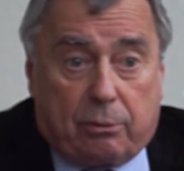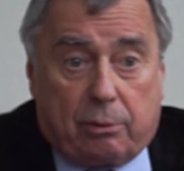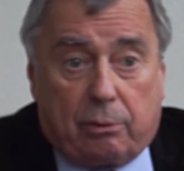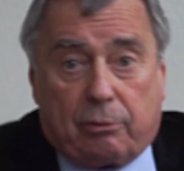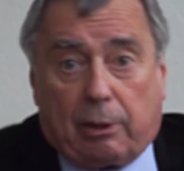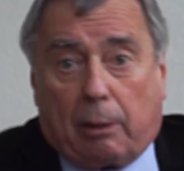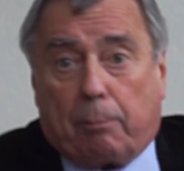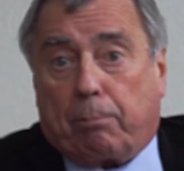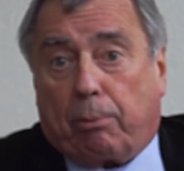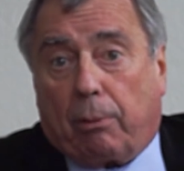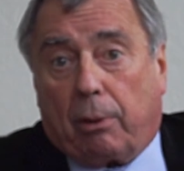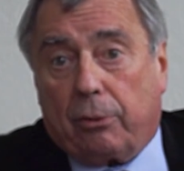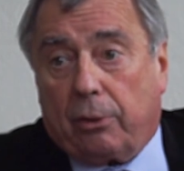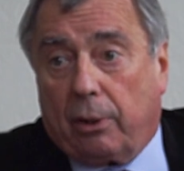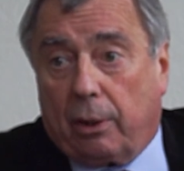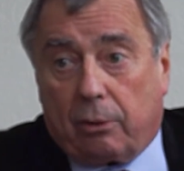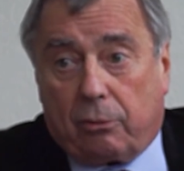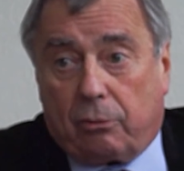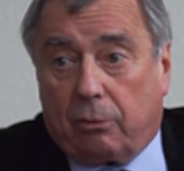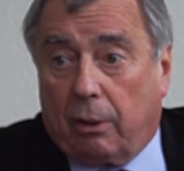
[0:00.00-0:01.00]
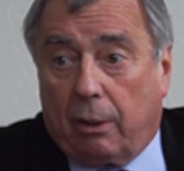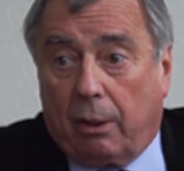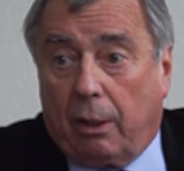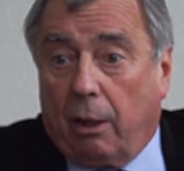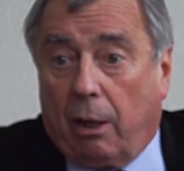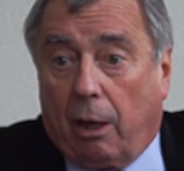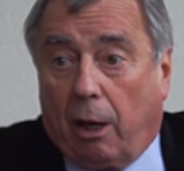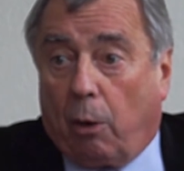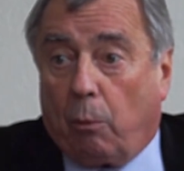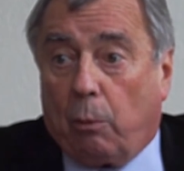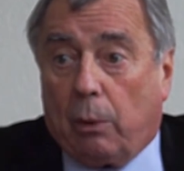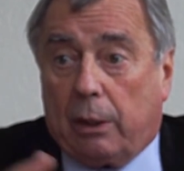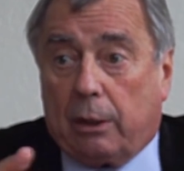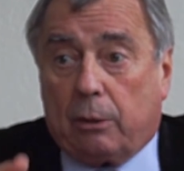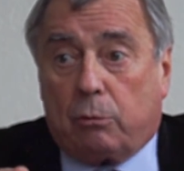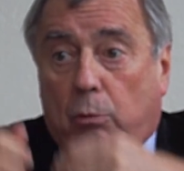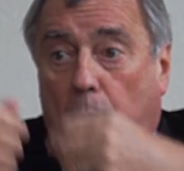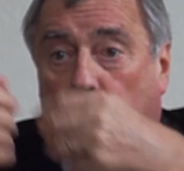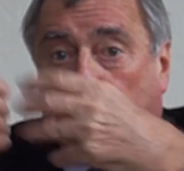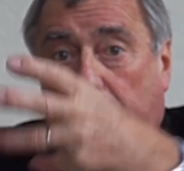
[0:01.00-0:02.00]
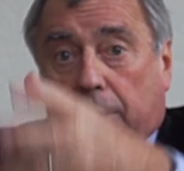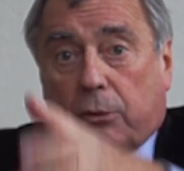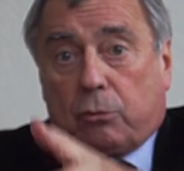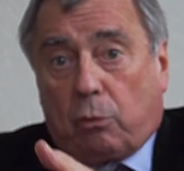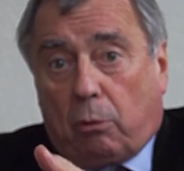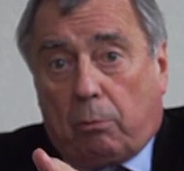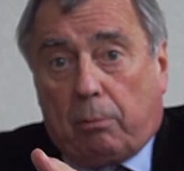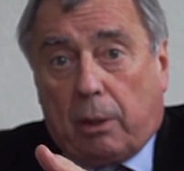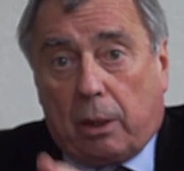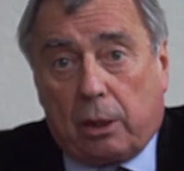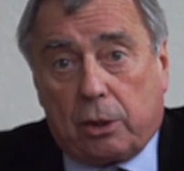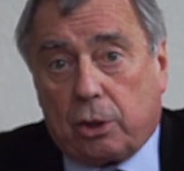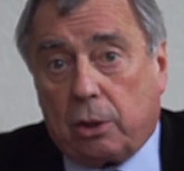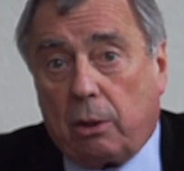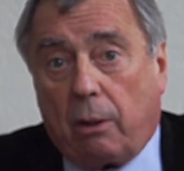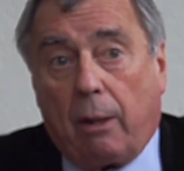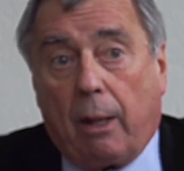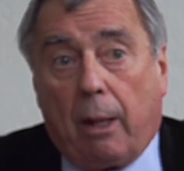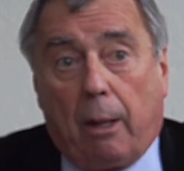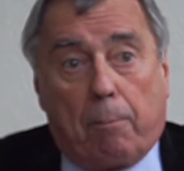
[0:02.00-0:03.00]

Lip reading: that product are willing to pay so much,